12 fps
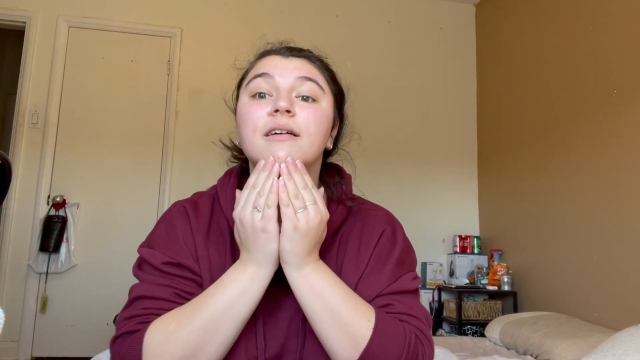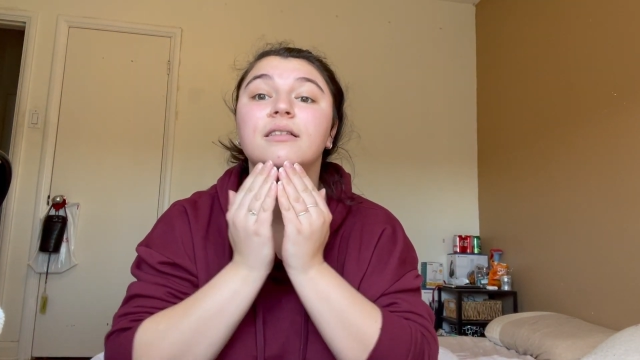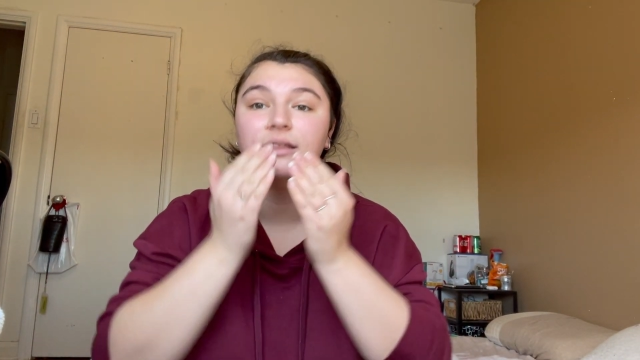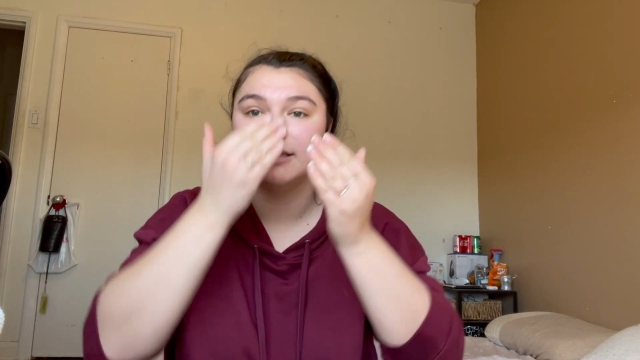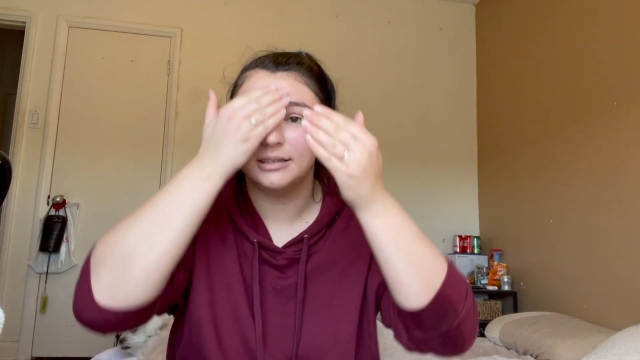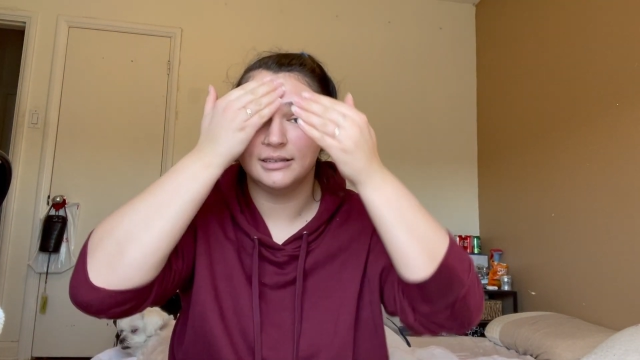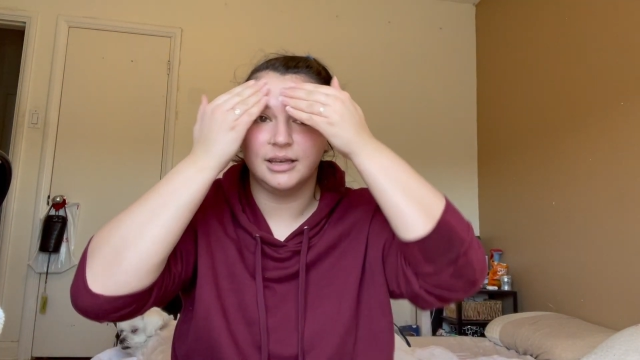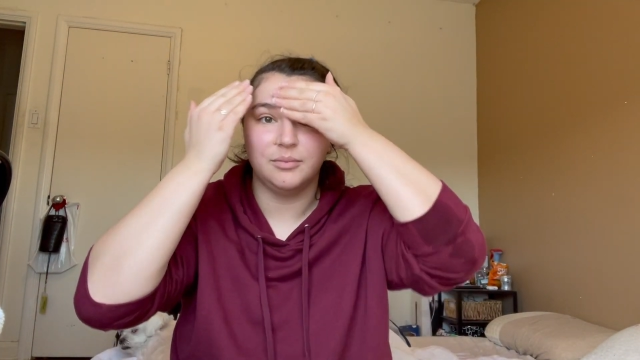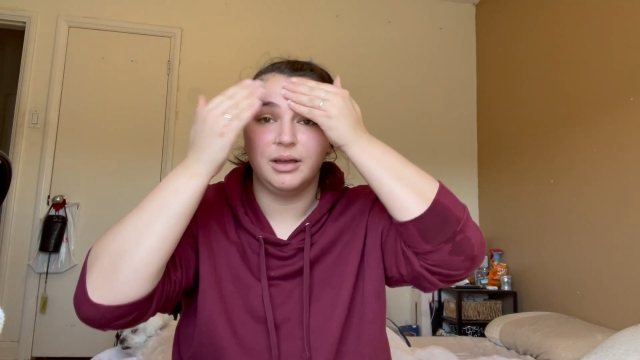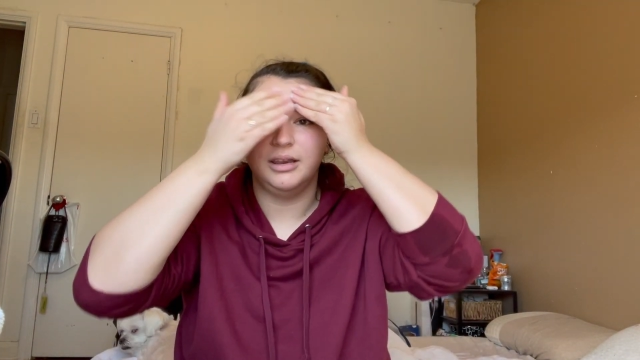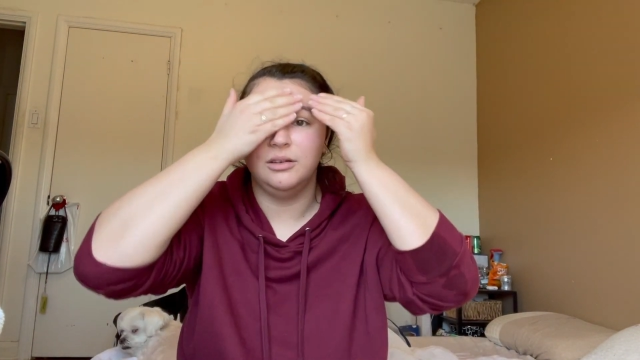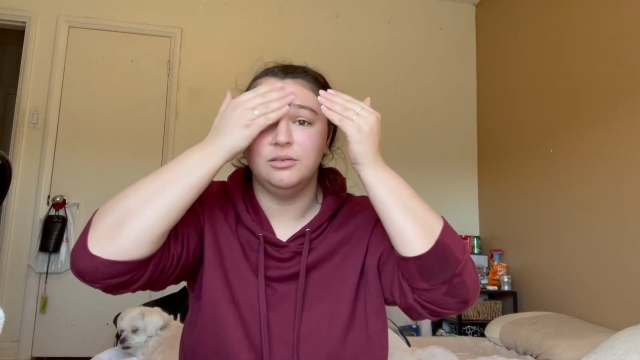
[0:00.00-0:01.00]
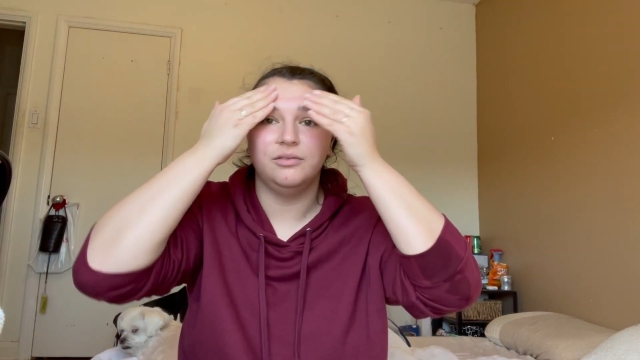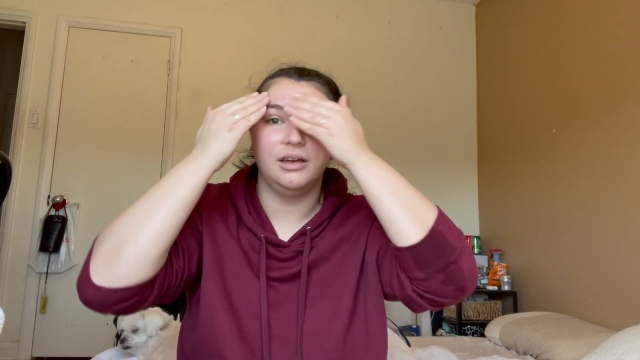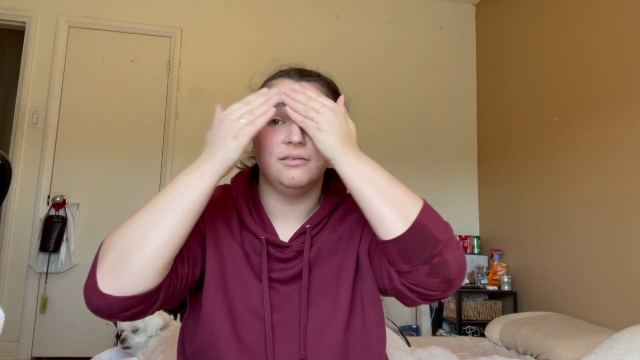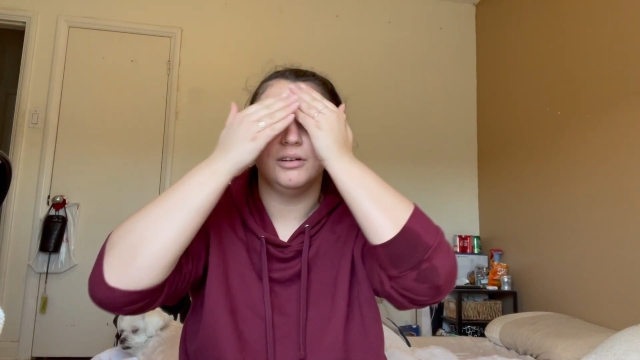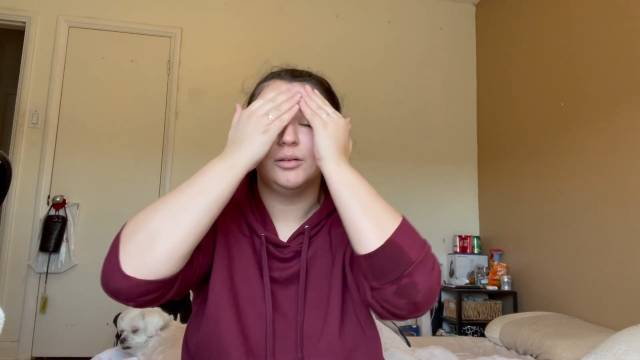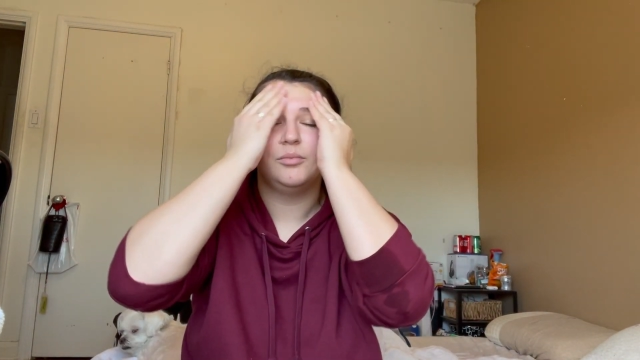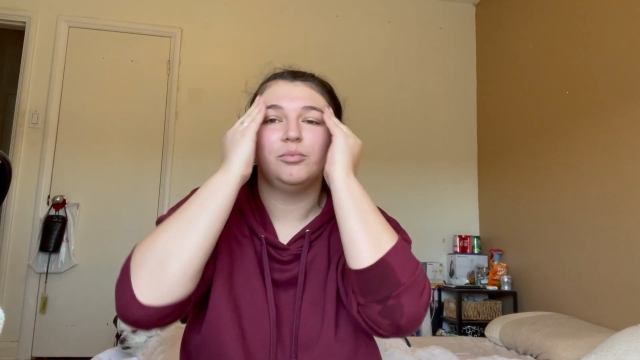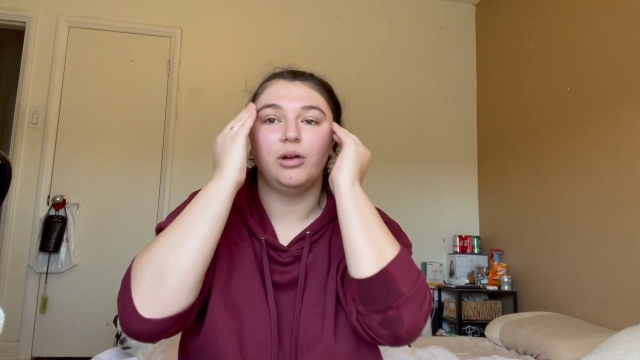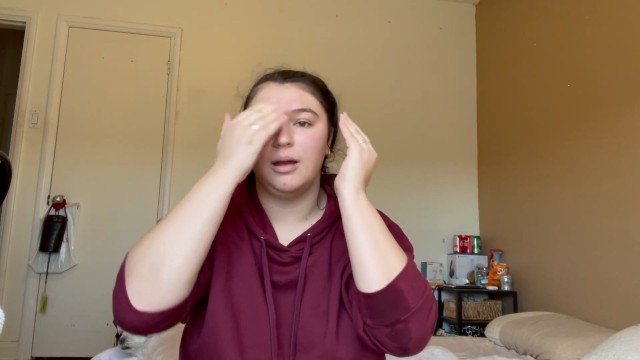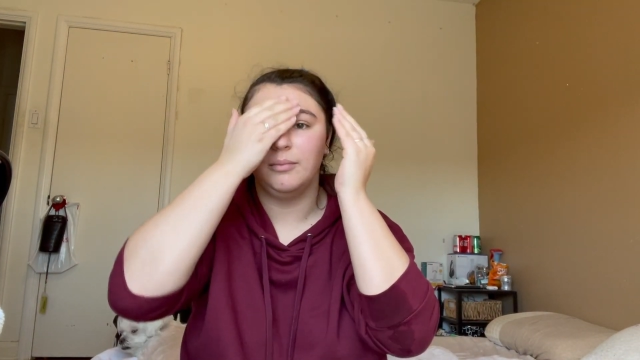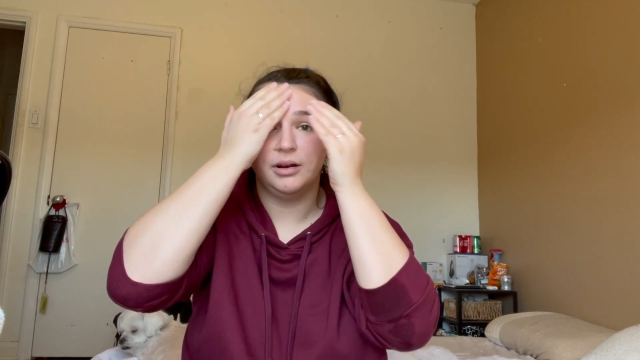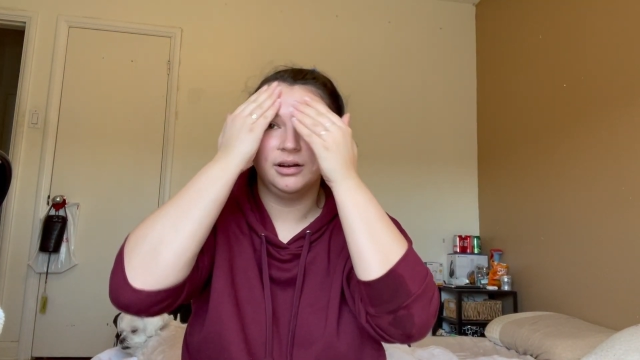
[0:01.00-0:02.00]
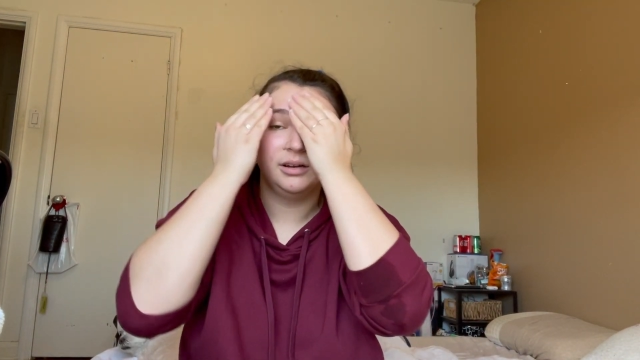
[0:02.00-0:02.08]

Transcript: This is like my new favorite primer.